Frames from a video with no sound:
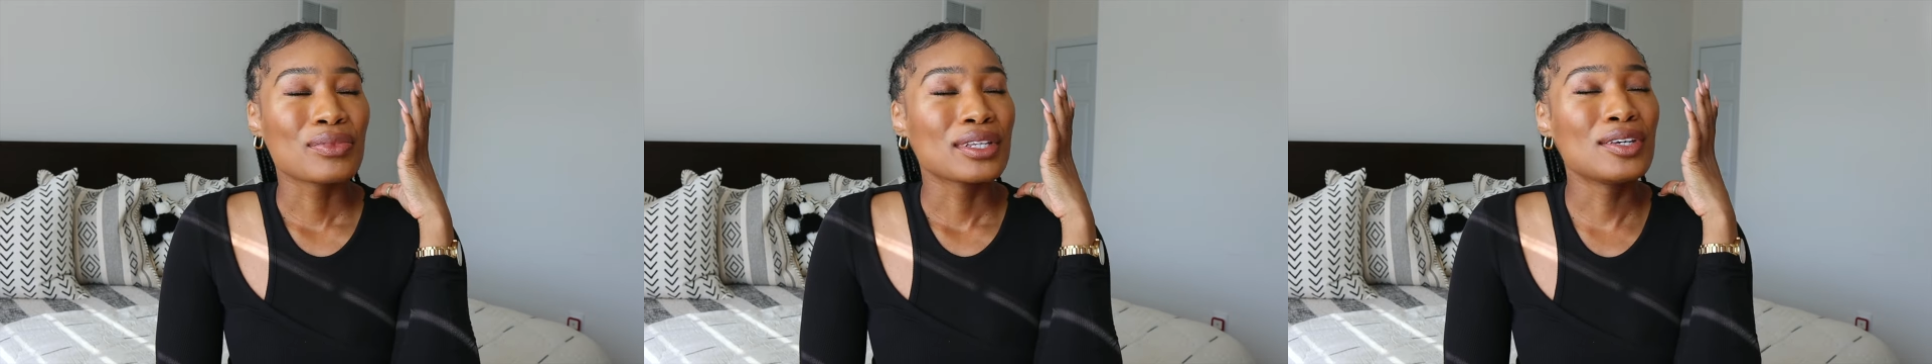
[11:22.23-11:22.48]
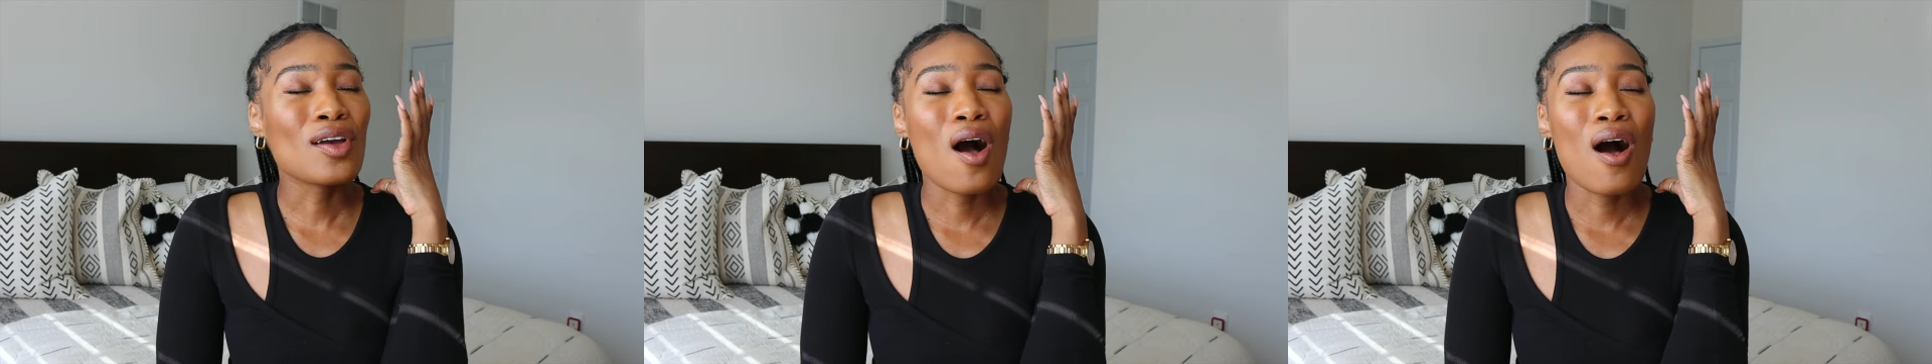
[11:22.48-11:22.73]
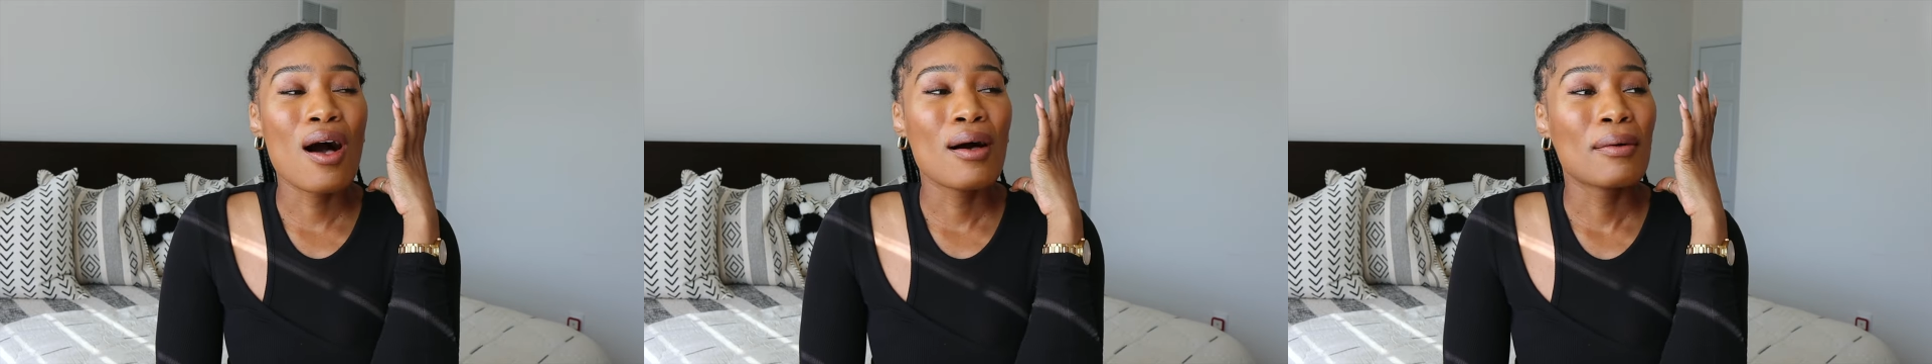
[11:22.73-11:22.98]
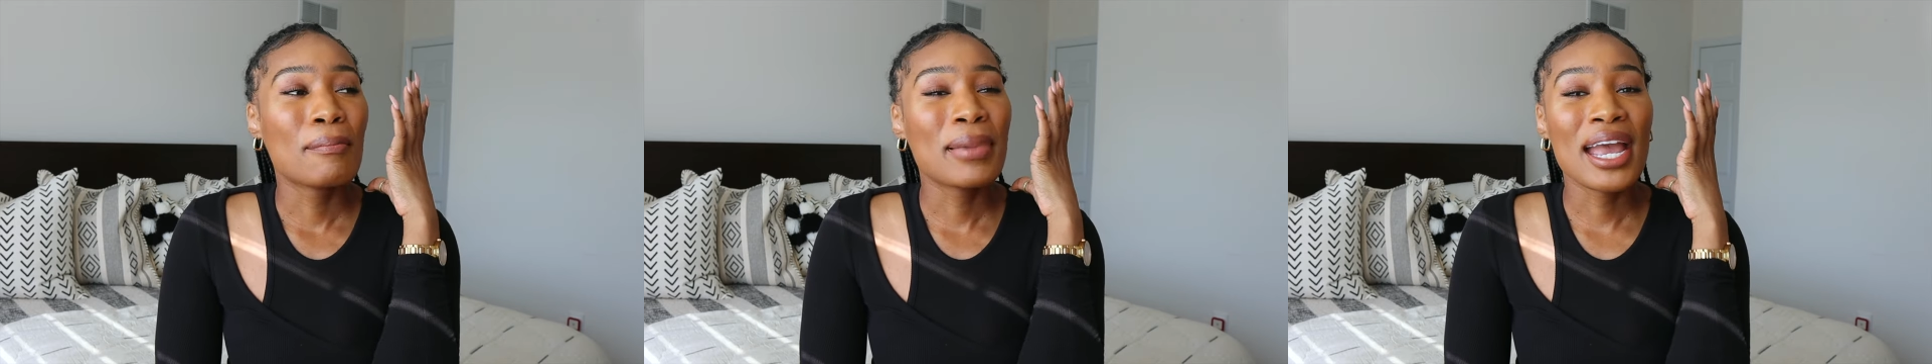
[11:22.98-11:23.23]

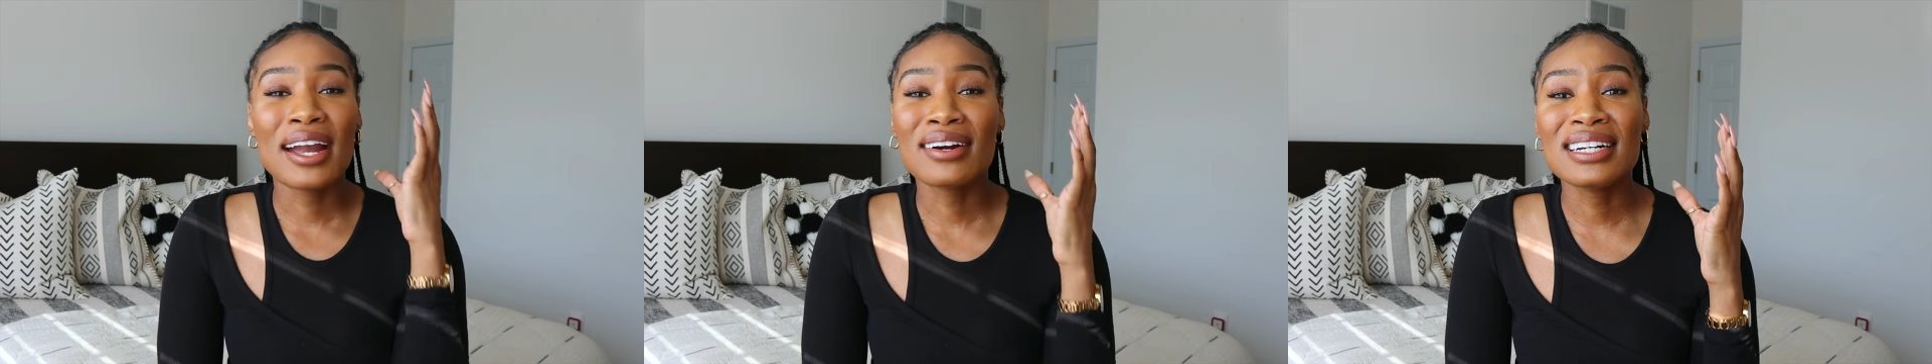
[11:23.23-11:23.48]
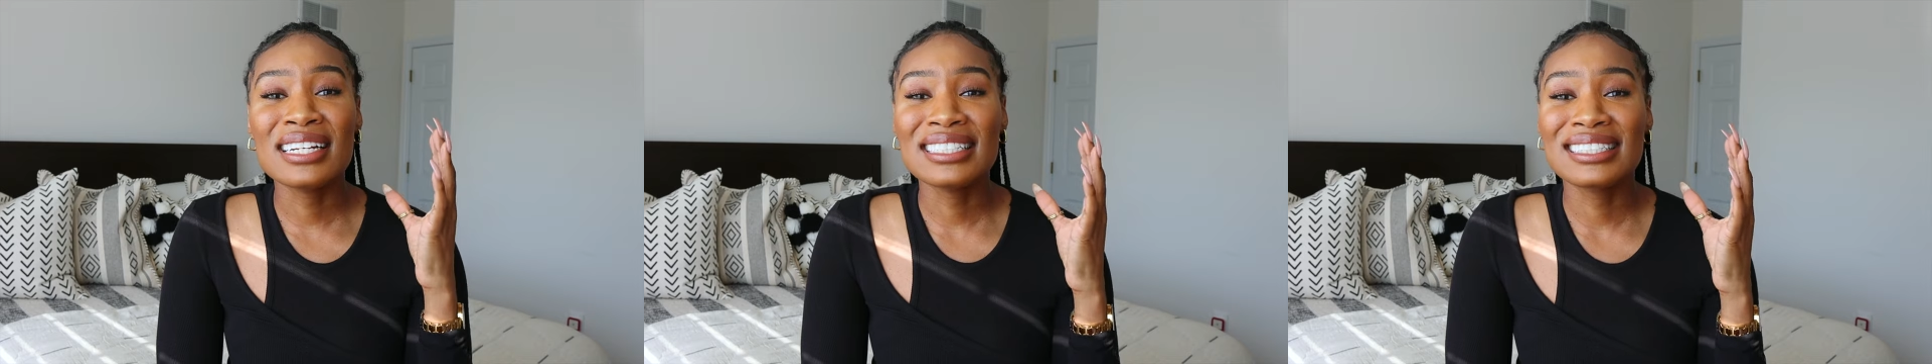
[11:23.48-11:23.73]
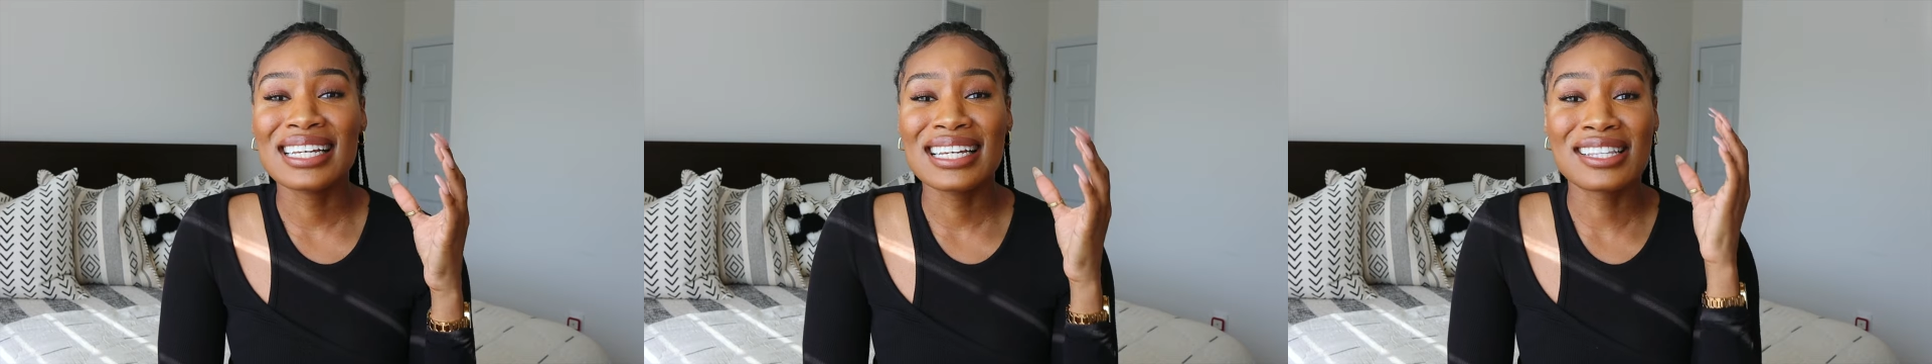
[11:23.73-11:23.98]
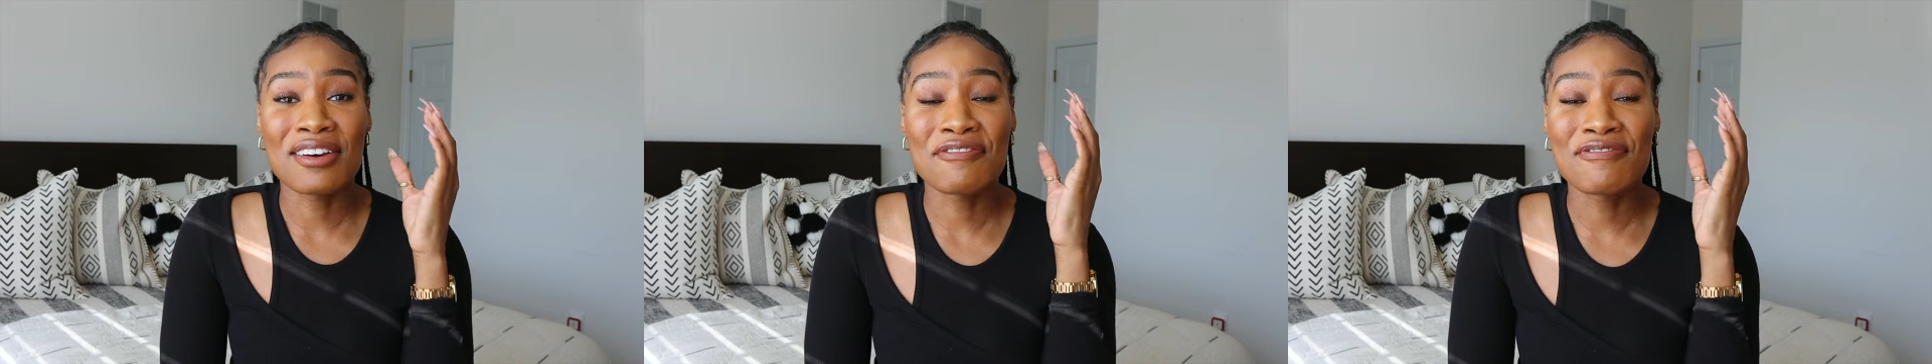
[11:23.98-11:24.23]
Y'all, Paris
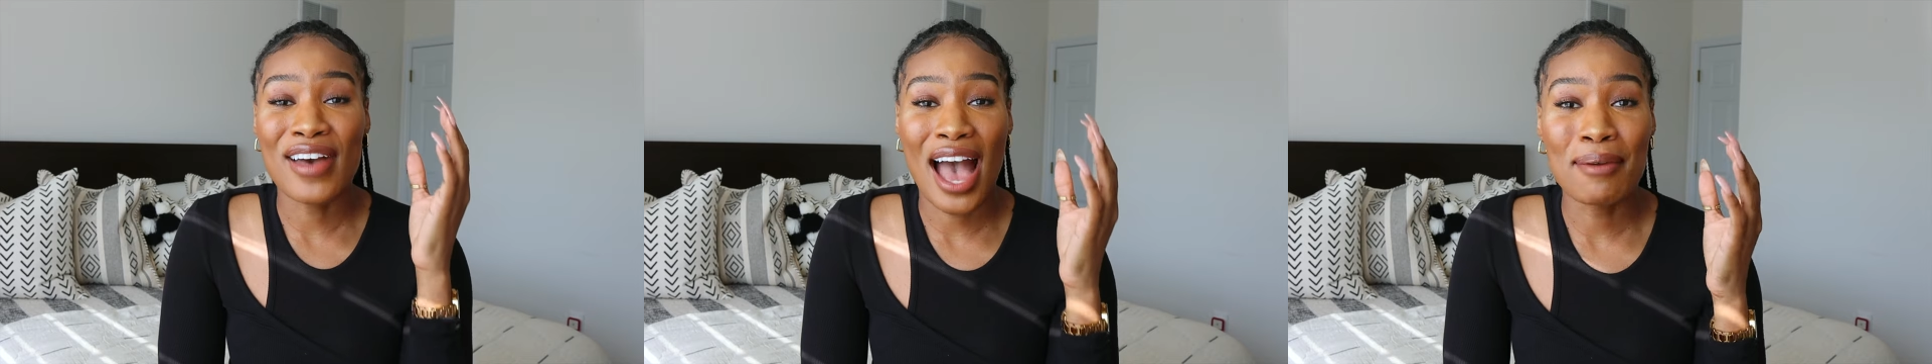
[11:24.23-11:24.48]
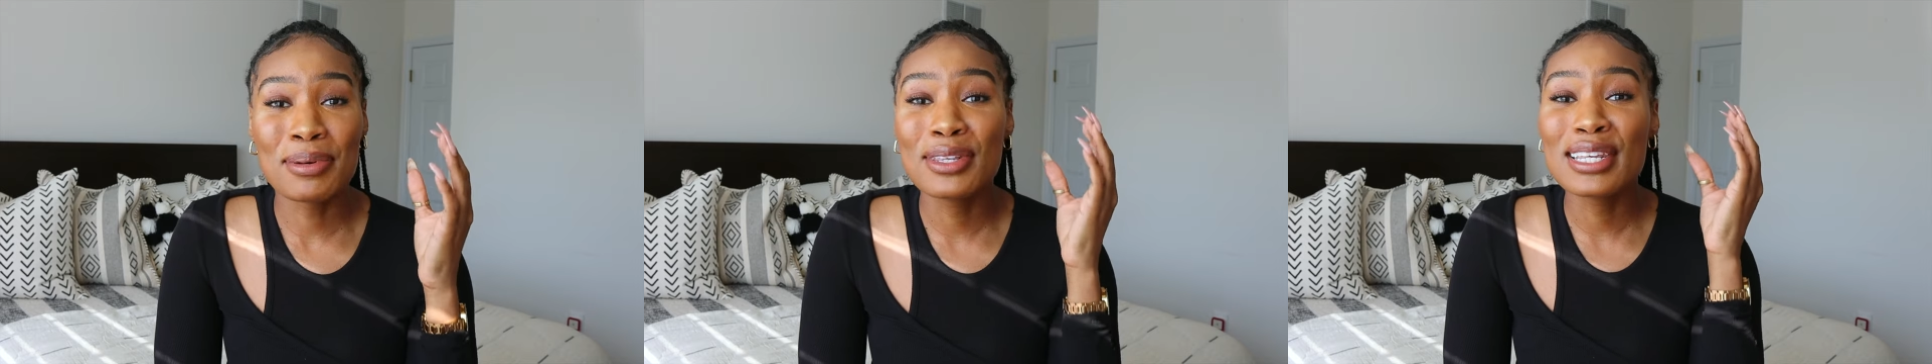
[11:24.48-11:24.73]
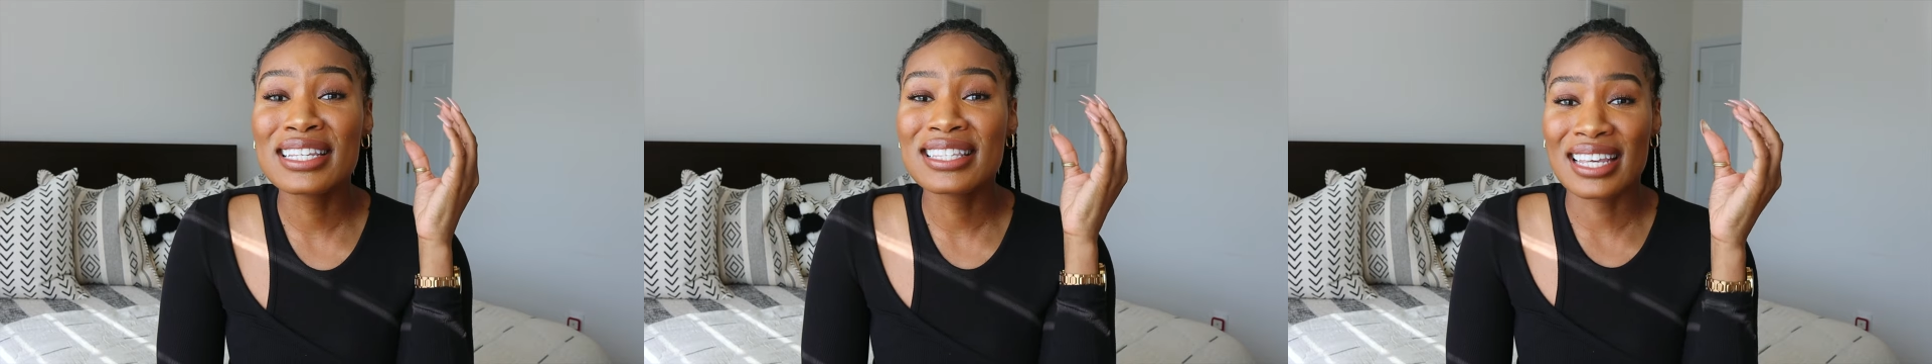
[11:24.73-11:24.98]
is a fabulous